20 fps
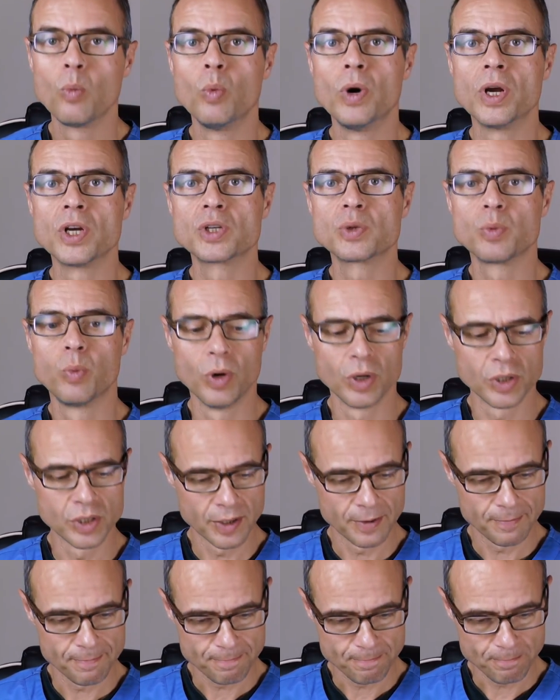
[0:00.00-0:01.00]
which
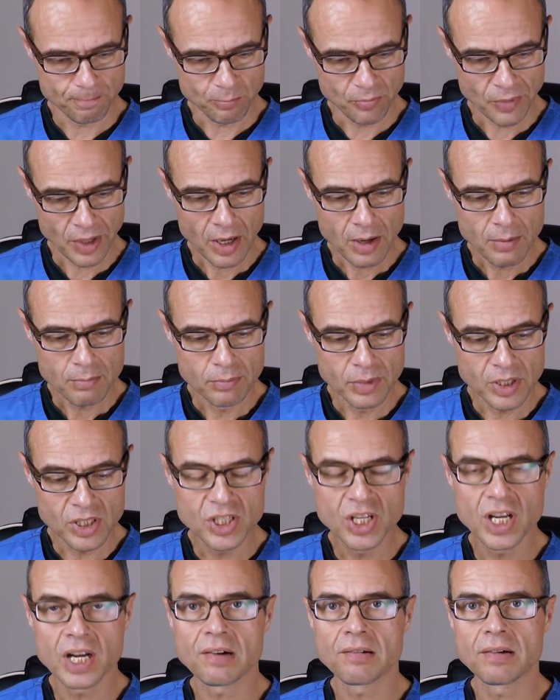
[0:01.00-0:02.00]
would
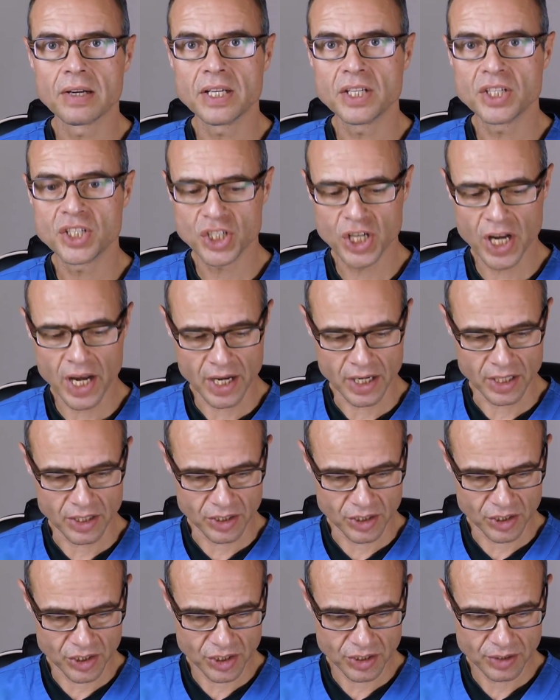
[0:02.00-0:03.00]
materially
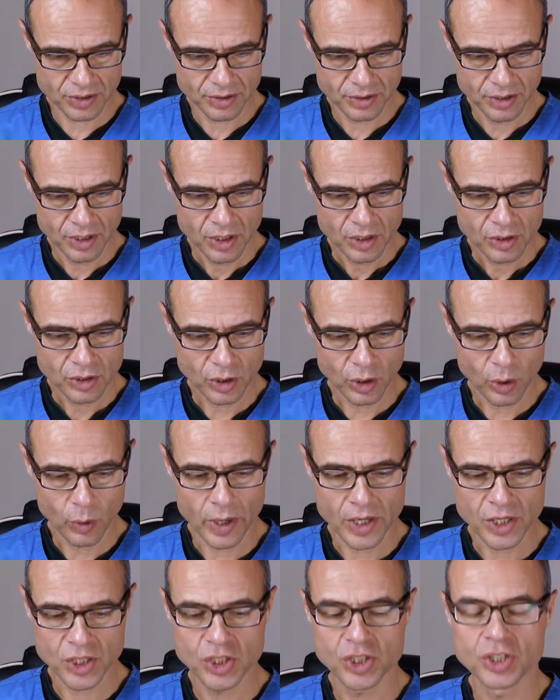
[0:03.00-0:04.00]
change the
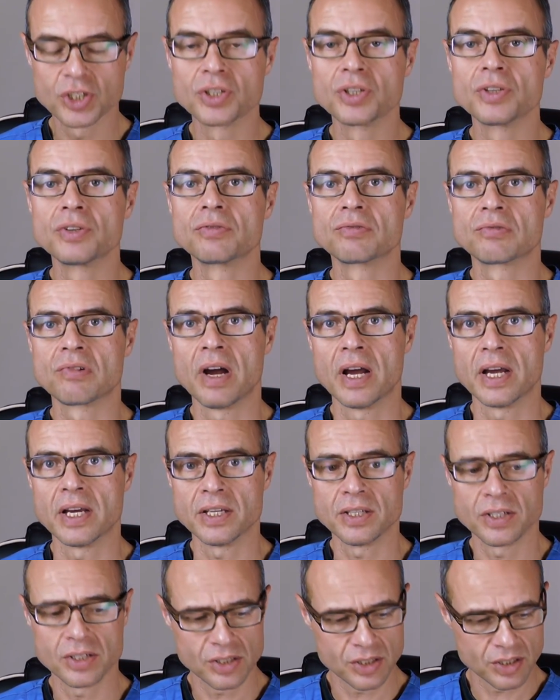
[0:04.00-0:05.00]
question
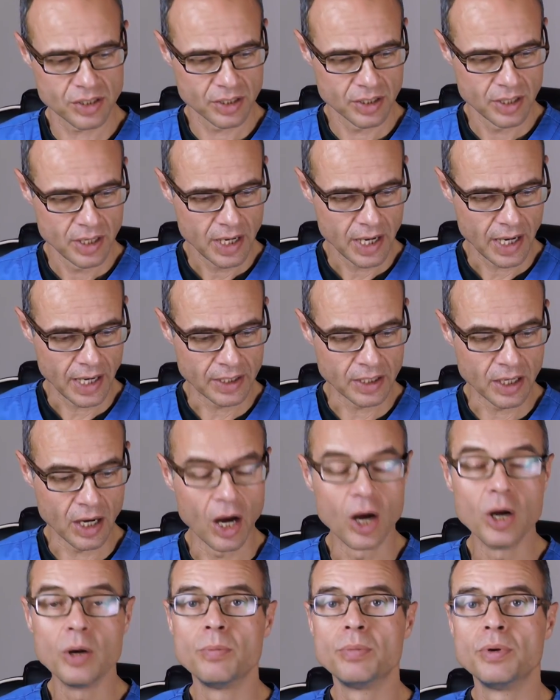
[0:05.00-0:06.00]
raised, and I
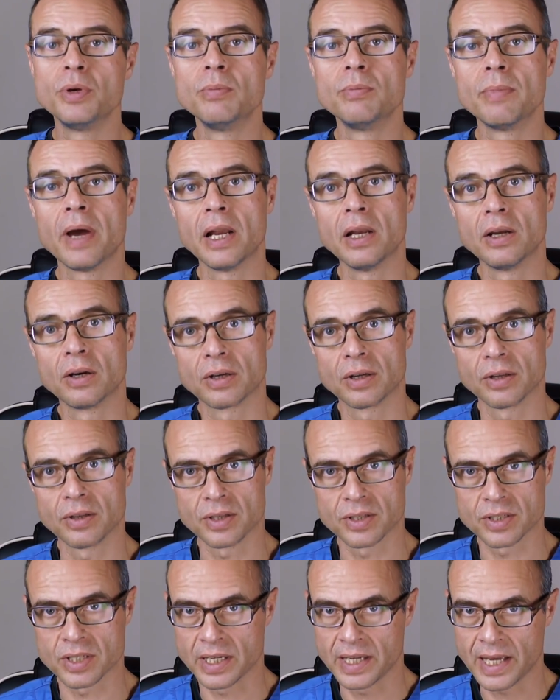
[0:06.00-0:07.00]
hope you may look
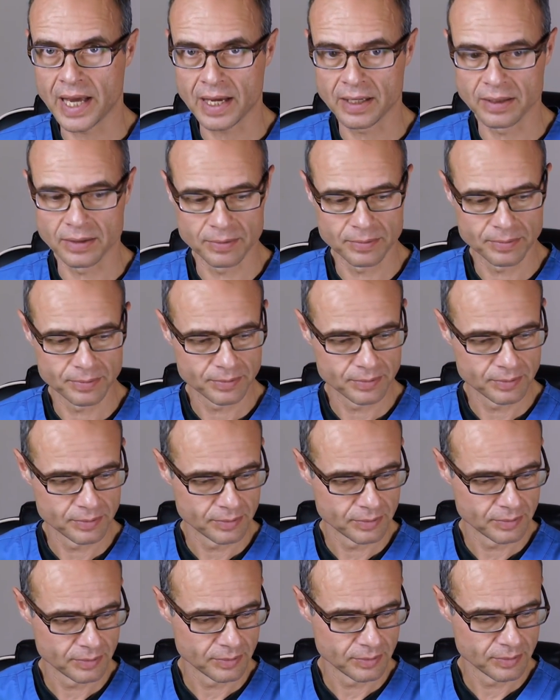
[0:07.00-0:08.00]
at this again.
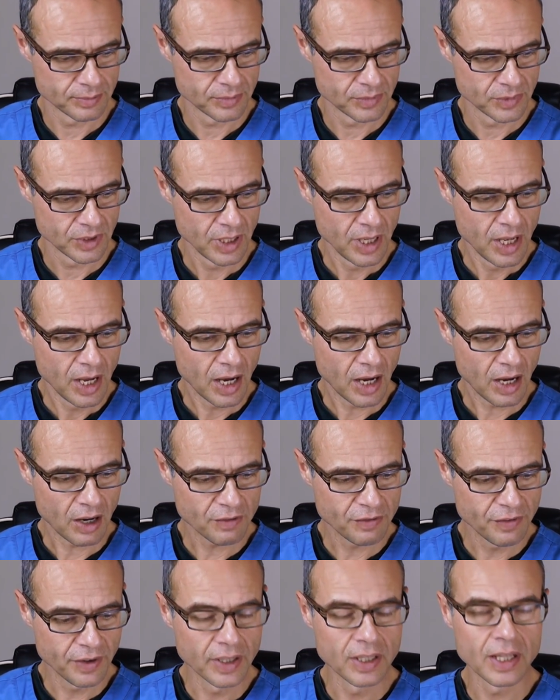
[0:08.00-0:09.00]

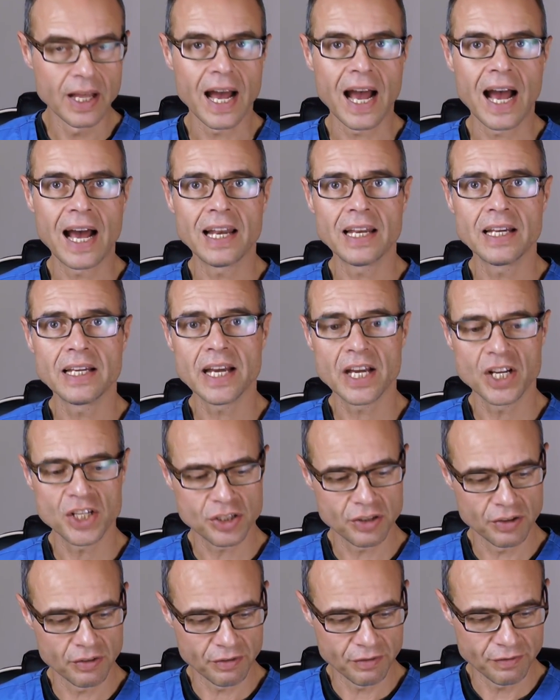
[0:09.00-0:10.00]
I feel that
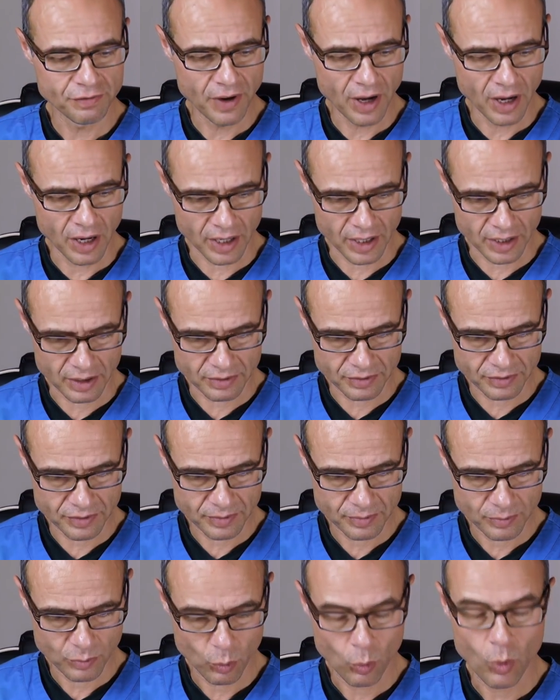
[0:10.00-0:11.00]
allegation 5,
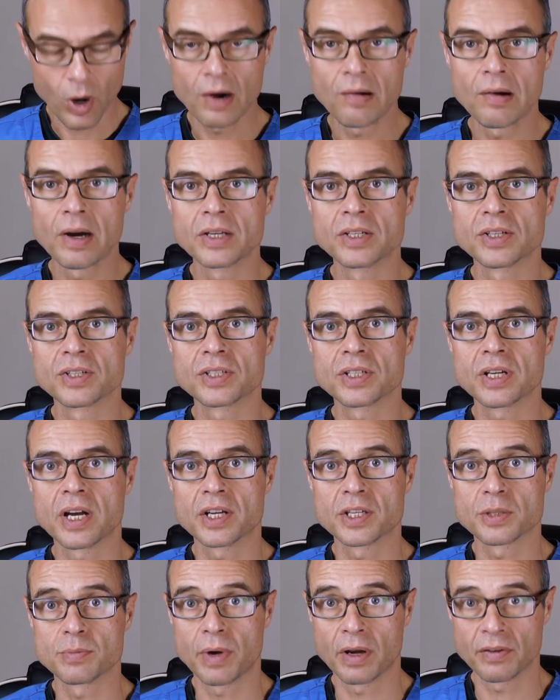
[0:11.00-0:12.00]
where I
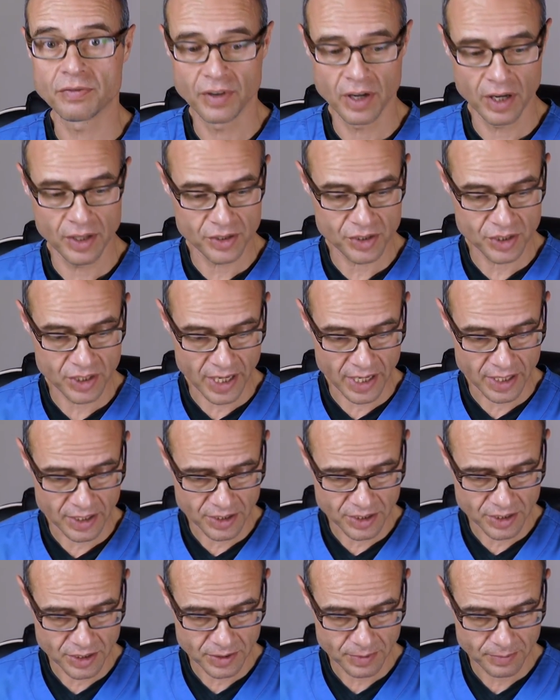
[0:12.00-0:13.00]
discuss my father's
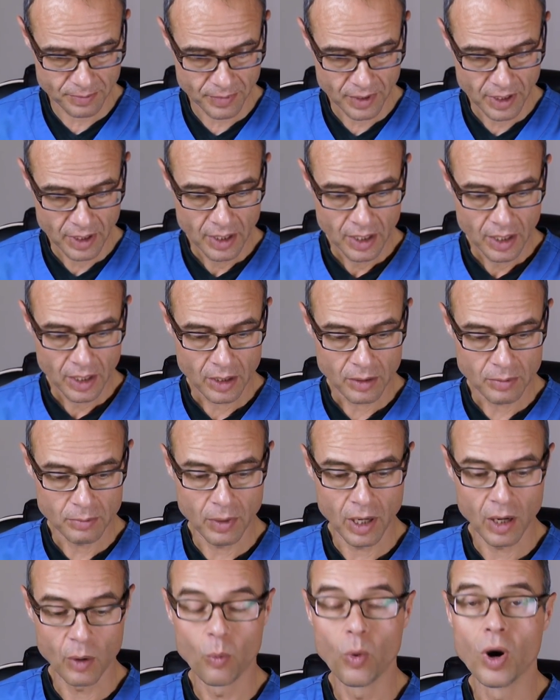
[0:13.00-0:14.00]
case
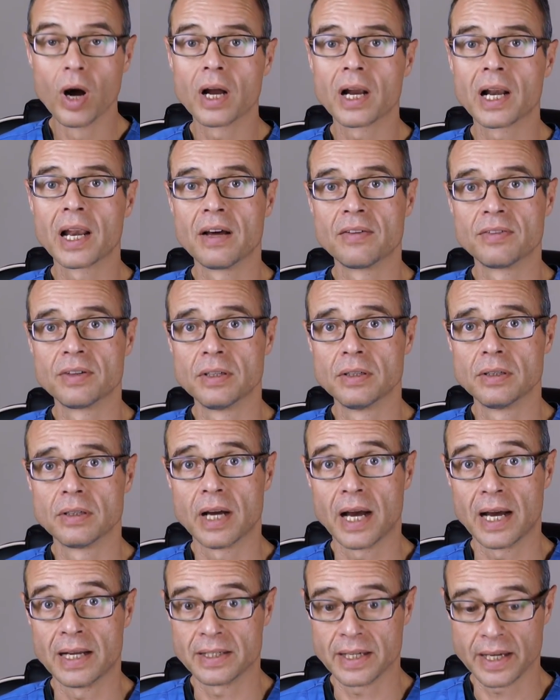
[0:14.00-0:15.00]
and my work
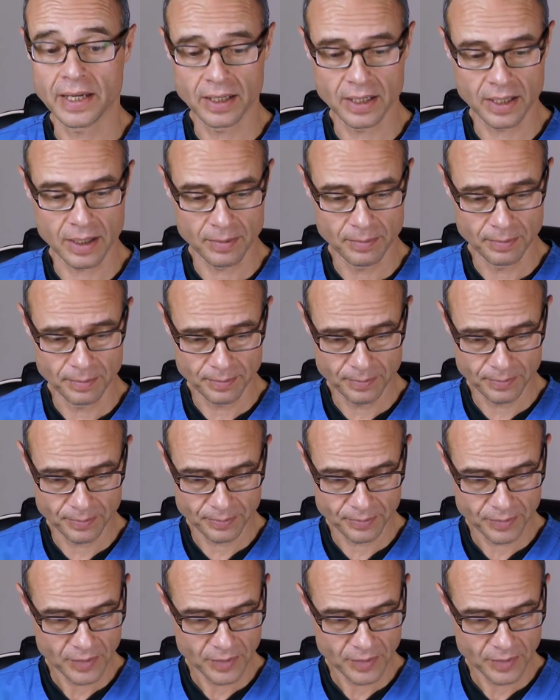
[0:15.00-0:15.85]
level and income,